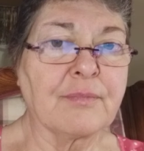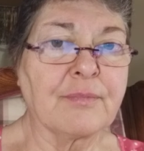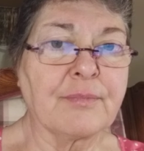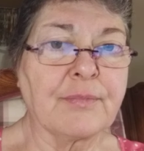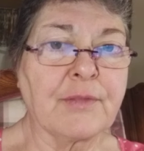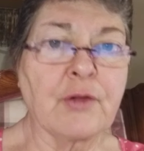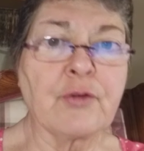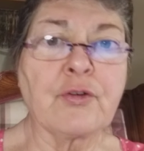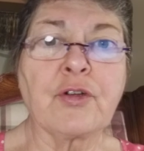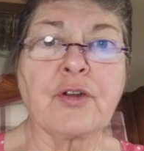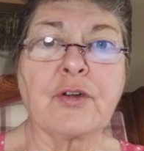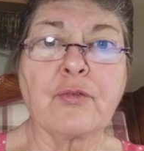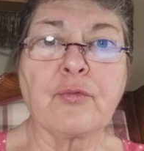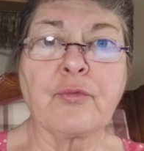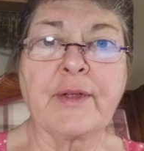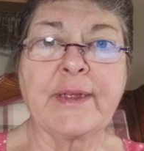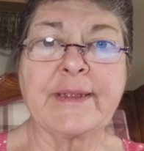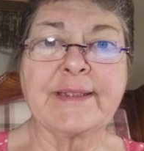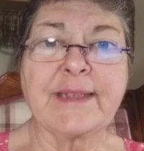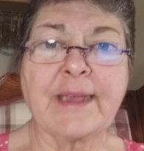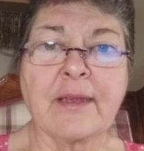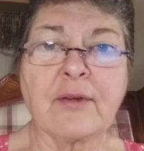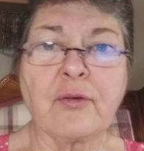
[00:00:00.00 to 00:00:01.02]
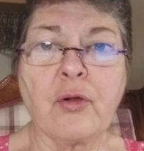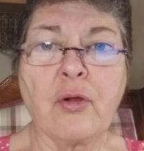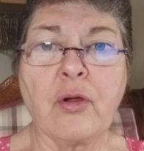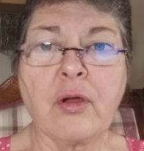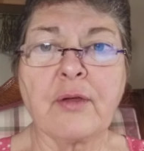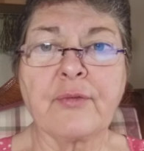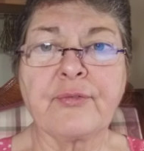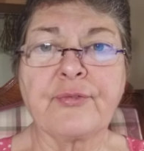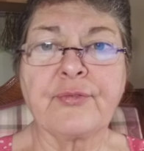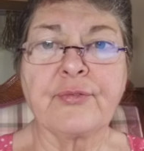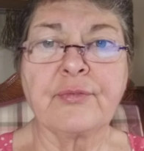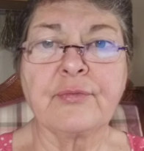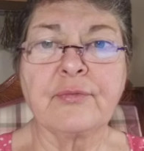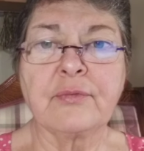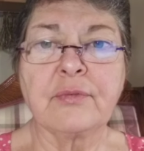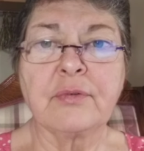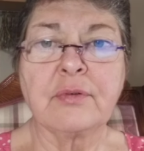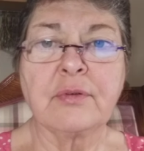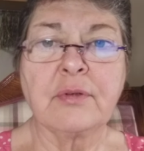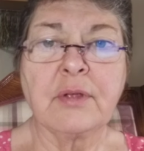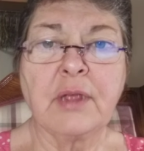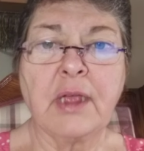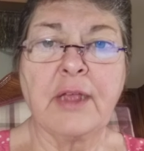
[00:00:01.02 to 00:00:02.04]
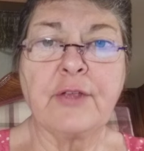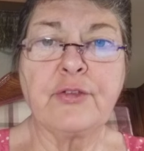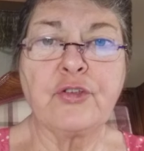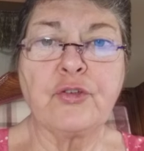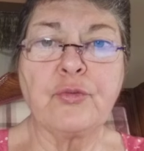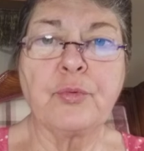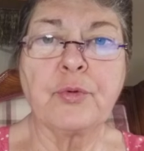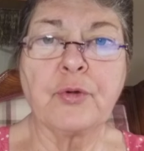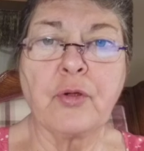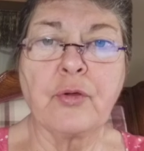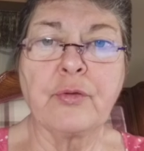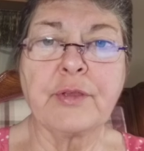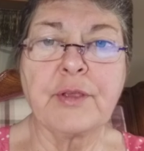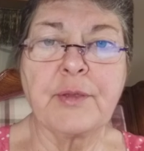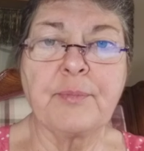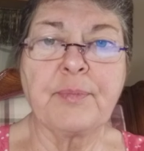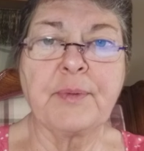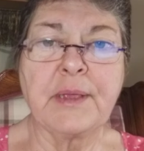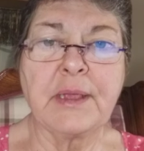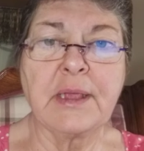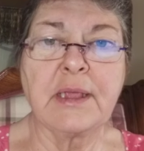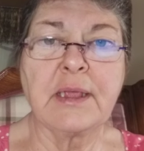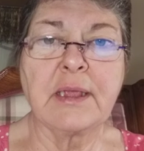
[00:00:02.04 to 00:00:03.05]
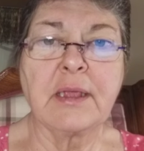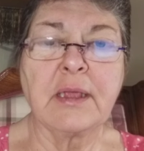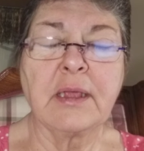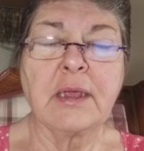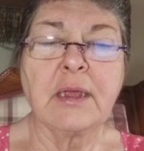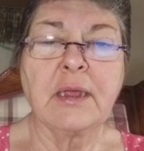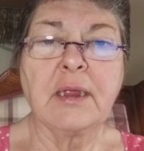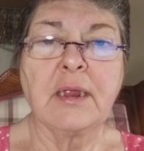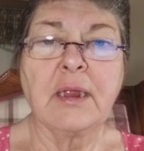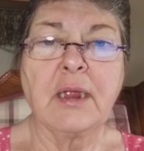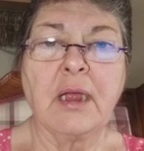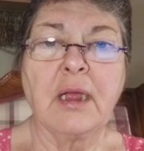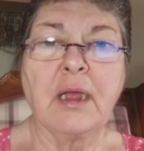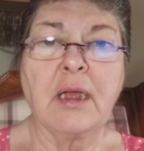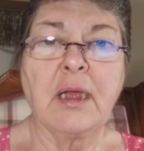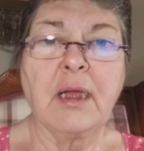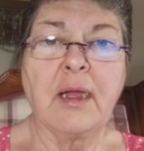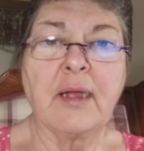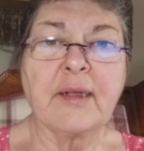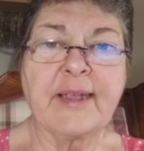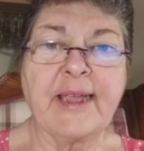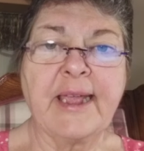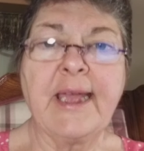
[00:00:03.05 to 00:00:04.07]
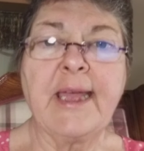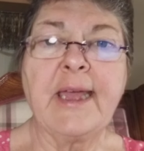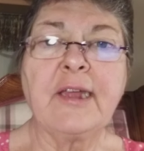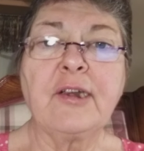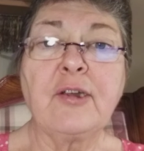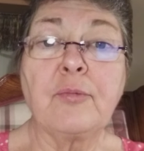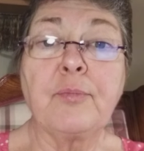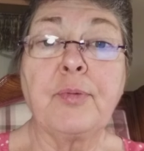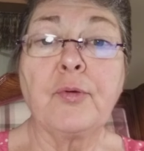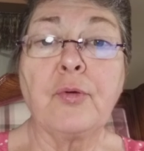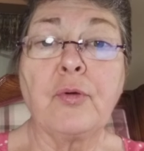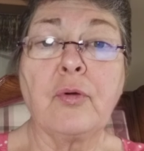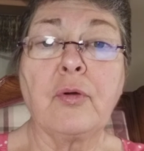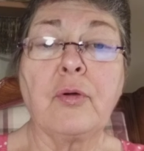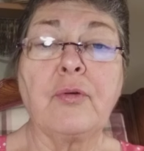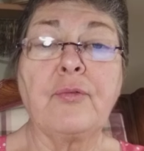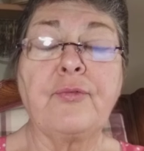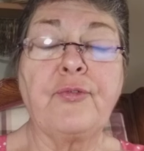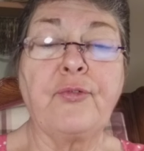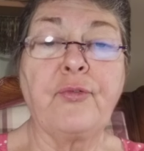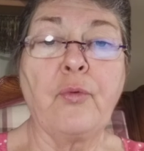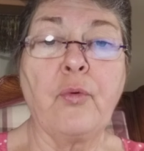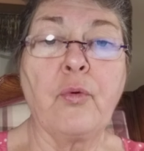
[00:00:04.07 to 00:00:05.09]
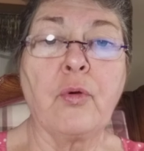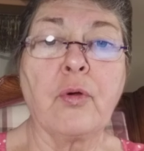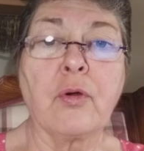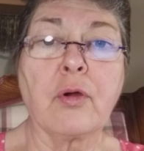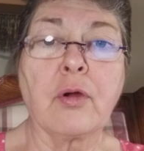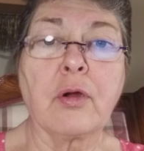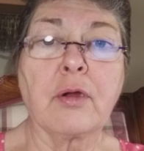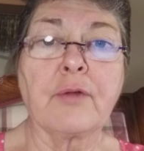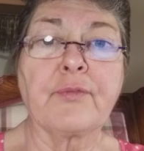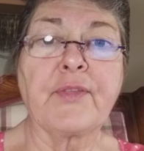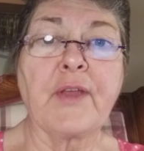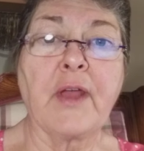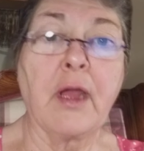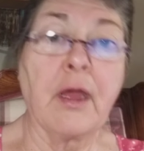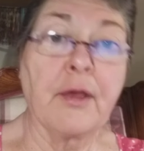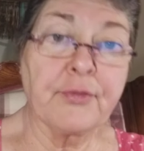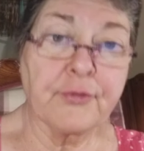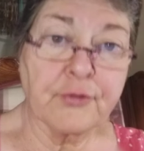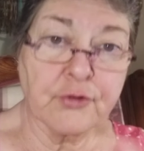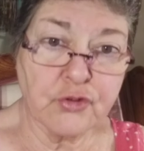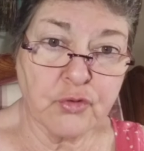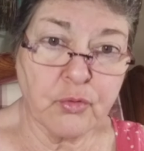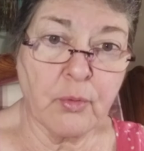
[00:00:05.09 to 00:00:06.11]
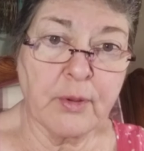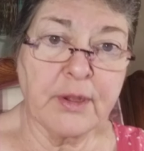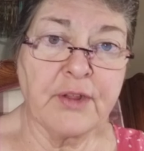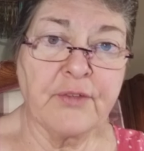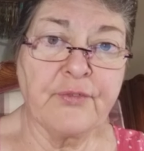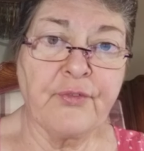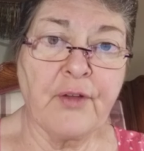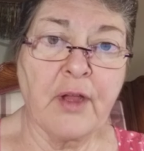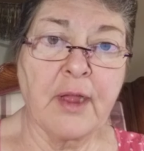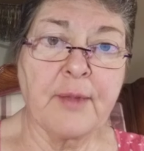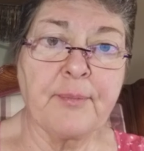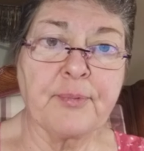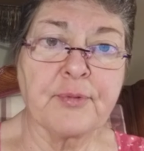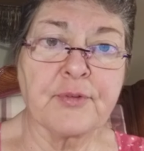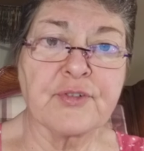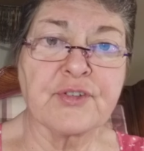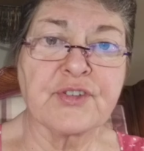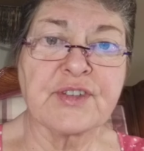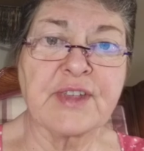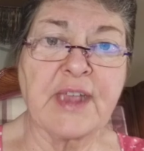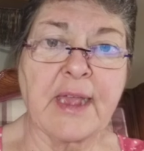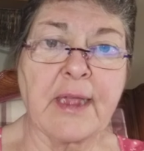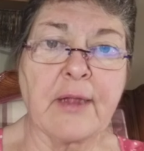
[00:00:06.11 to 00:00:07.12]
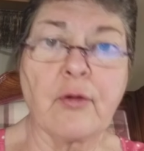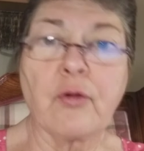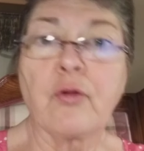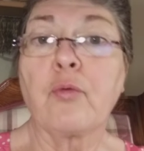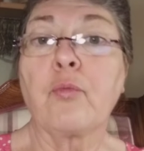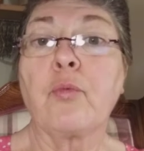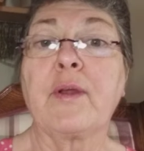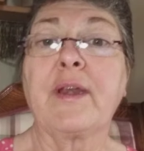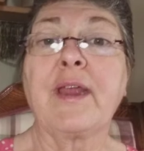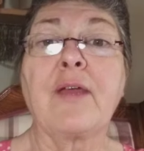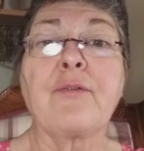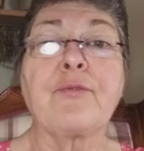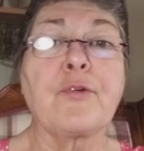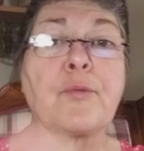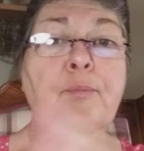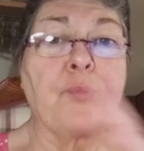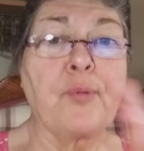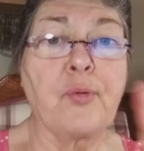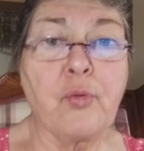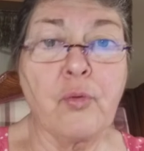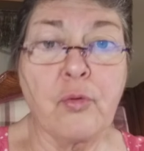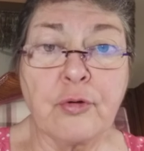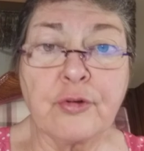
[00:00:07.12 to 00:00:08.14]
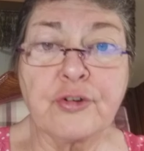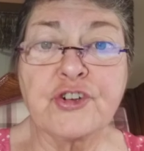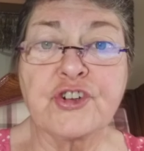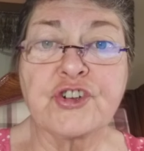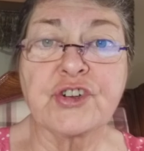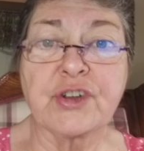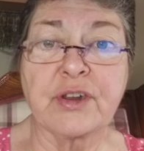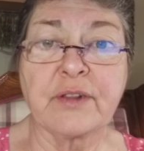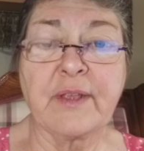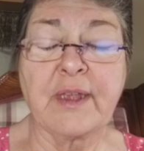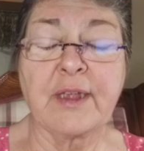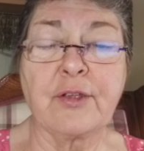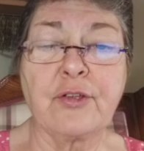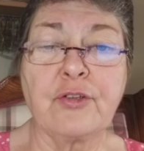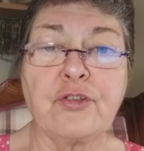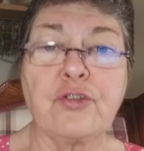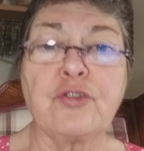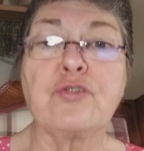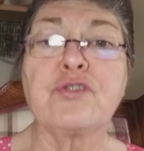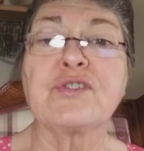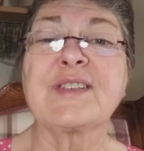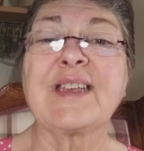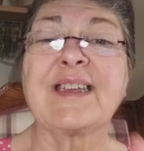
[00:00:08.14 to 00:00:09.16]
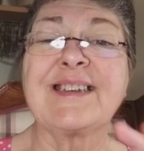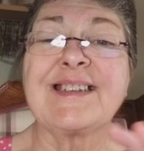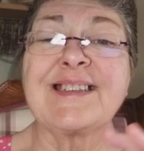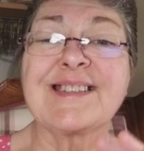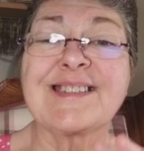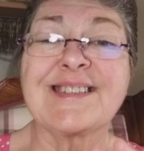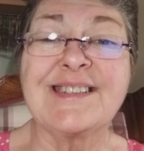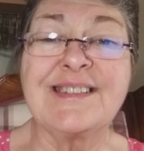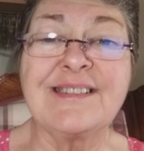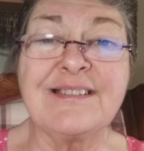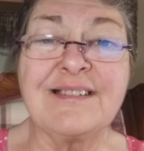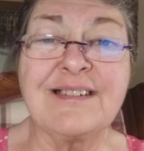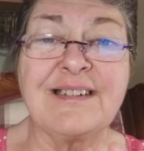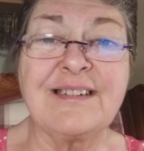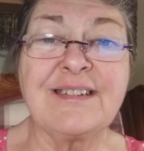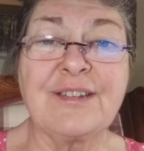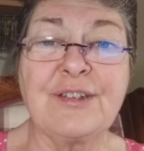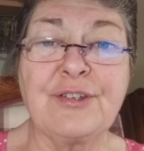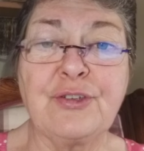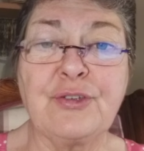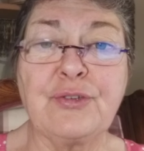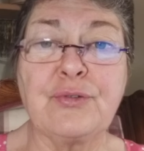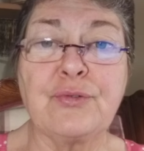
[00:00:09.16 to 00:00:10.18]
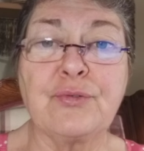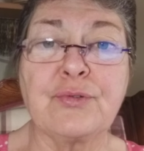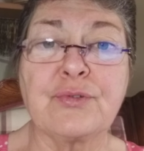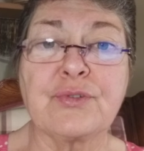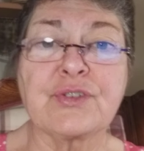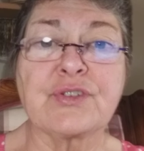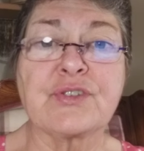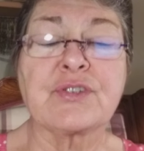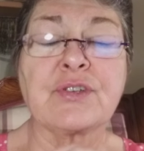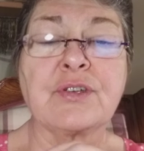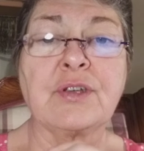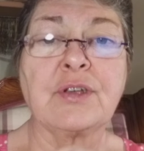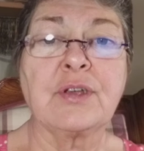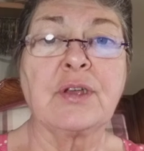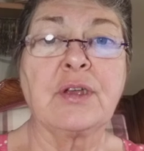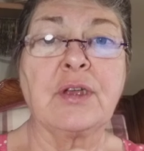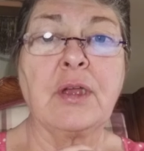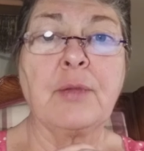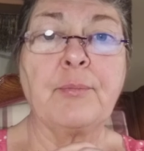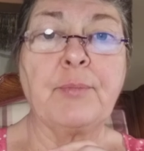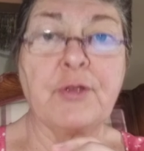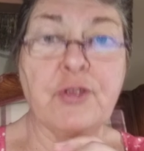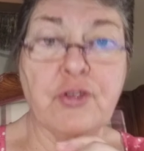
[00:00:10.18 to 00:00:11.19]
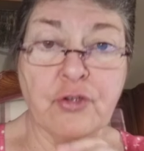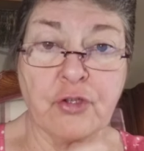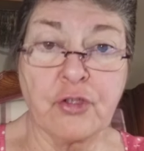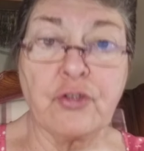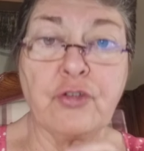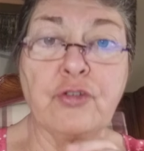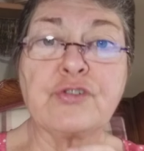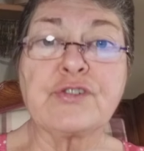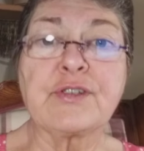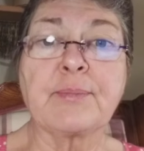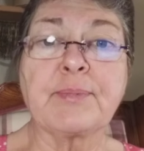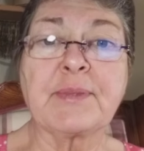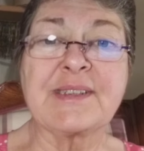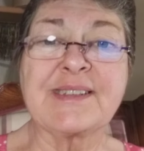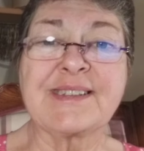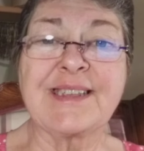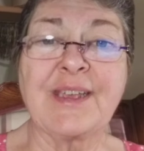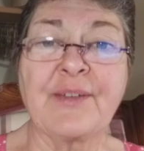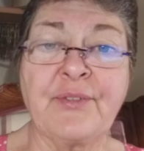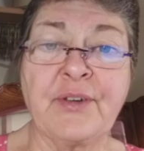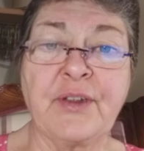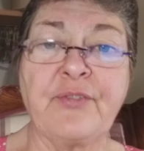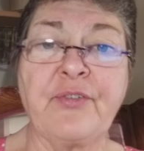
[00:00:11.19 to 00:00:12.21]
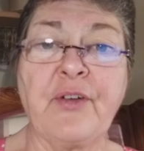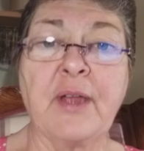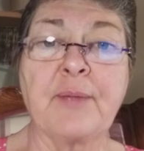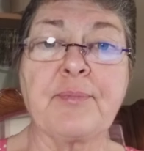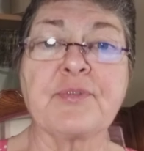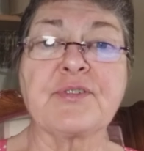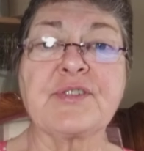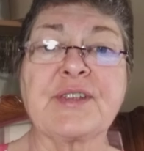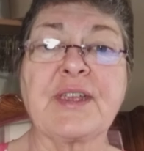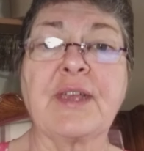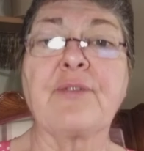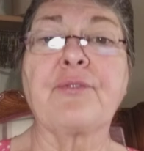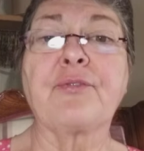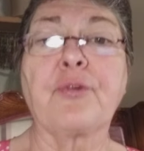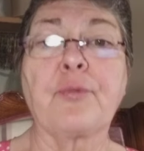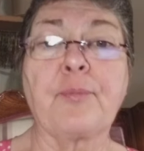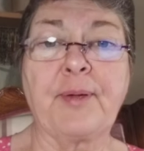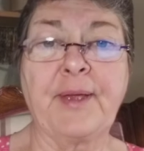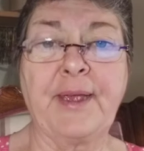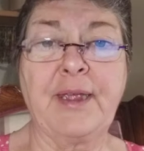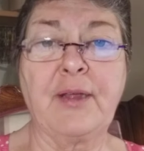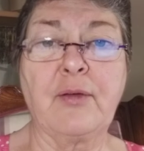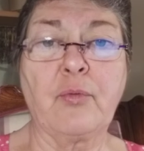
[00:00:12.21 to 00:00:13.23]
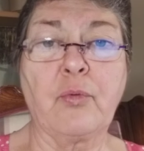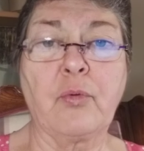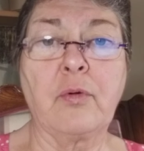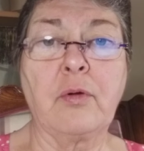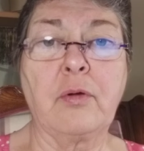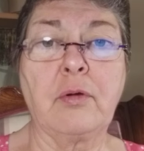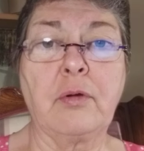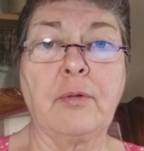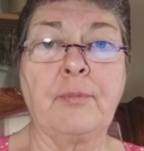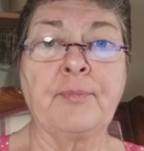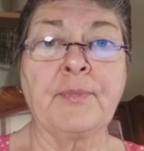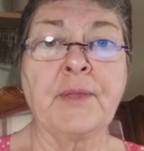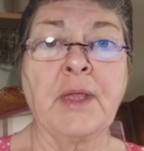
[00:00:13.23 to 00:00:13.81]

they're going to write that off, and you would only be accountable for the other 25%, or whatever portion that you use that is not used, but you can use up to 75% for payroll.